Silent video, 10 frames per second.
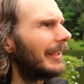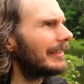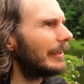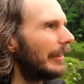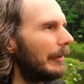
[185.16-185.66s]

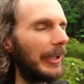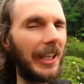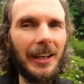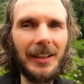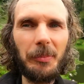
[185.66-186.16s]
so that we
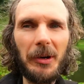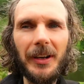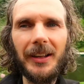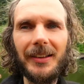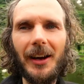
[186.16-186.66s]
can
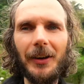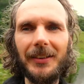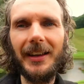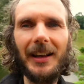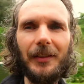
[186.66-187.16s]
experience
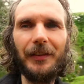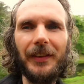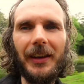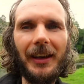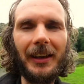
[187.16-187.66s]
ourselves
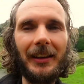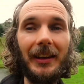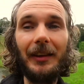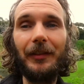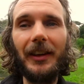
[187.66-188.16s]
in
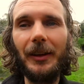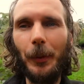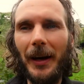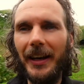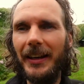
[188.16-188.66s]
infinite
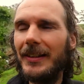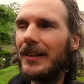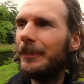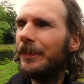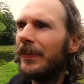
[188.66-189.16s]

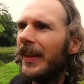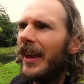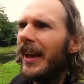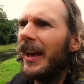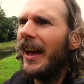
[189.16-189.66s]
ways.
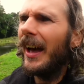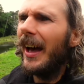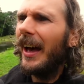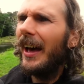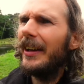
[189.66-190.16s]

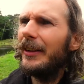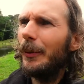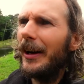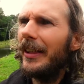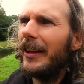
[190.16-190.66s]
And the
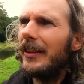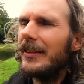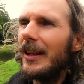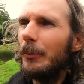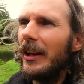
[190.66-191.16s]
way that
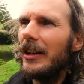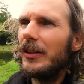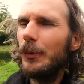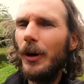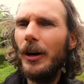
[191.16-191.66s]
this
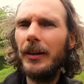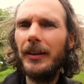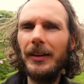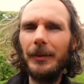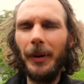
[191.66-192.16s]
simulation
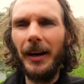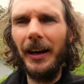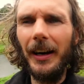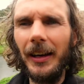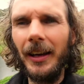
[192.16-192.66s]
works is
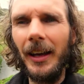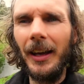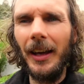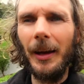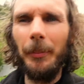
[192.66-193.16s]
by
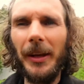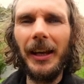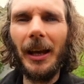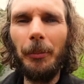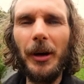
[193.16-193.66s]

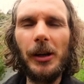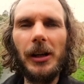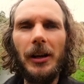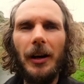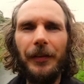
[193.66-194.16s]
being a
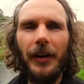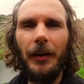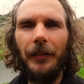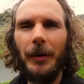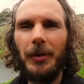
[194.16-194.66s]
mirror of
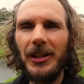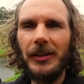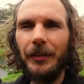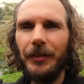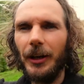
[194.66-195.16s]
our
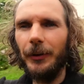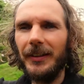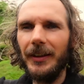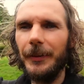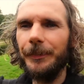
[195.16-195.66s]
vibrational
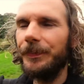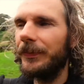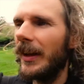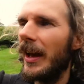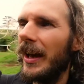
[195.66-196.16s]
frequency.
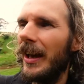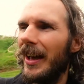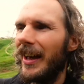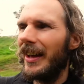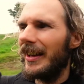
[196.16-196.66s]

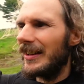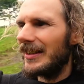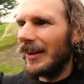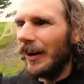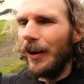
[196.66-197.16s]

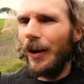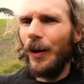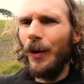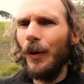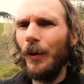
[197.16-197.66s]

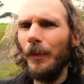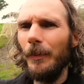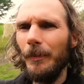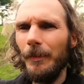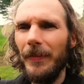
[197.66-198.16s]
So
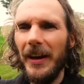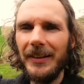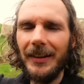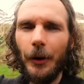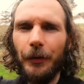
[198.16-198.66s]

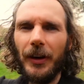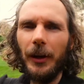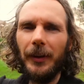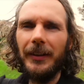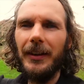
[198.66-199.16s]
there's low
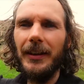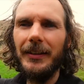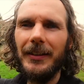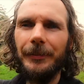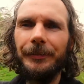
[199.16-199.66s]

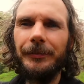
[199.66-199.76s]
frequencies,